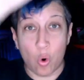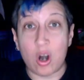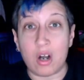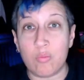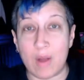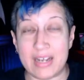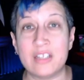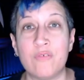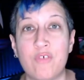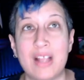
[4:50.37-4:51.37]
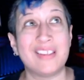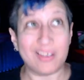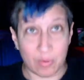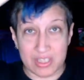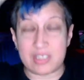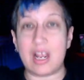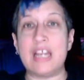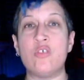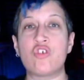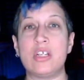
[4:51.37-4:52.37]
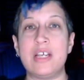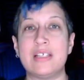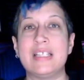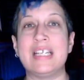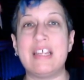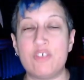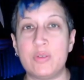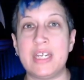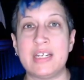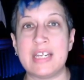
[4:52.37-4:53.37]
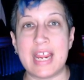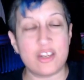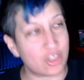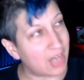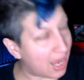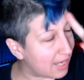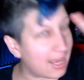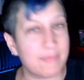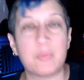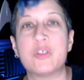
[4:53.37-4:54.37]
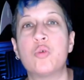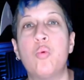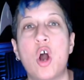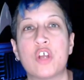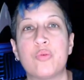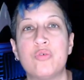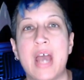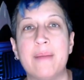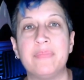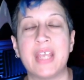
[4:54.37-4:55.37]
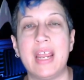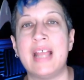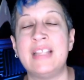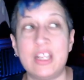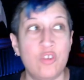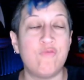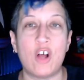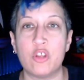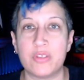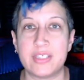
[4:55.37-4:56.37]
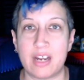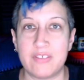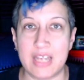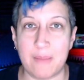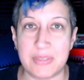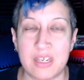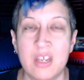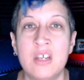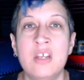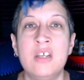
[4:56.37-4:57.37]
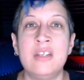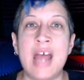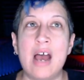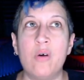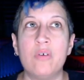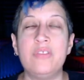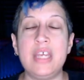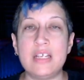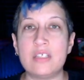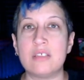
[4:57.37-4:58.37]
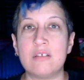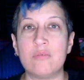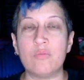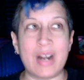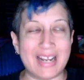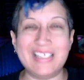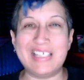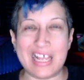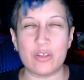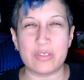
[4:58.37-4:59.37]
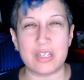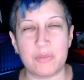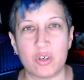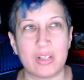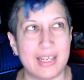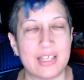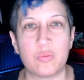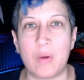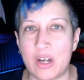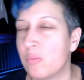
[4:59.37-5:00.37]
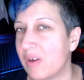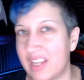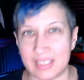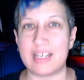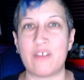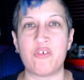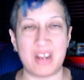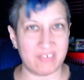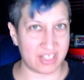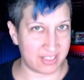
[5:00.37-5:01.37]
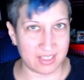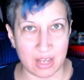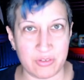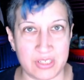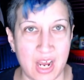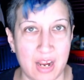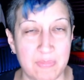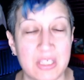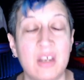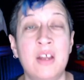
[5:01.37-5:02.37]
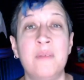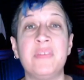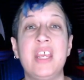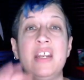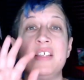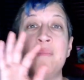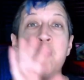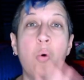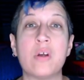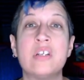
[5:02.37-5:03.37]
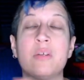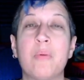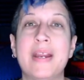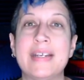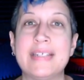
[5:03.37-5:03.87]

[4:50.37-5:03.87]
a door right in the front that where the sign usually is that gives you the indication, ah, I'm supposed to walk through that, okay? And then you follow the set of steps. Now, these, when I say those steps, you're like, yes, why are you breaking this down for me? I've done this a thousand times. It is important to